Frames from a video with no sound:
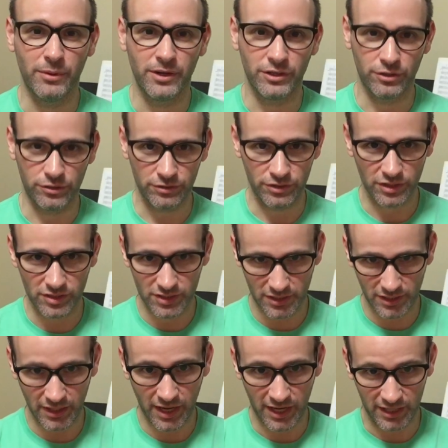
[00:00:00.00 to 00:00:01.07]
but you're
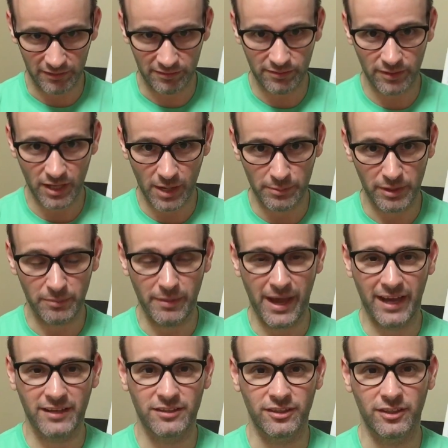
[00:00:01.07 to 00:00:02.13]
just kind of coming
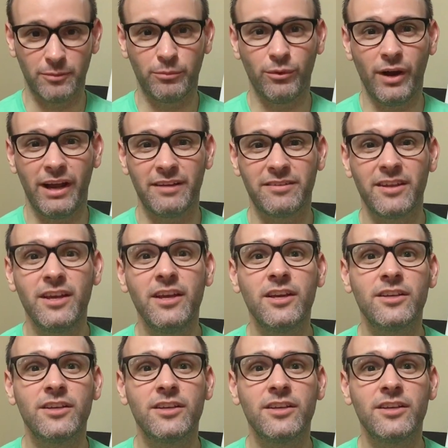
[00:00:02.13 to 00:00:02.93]
back to the breath.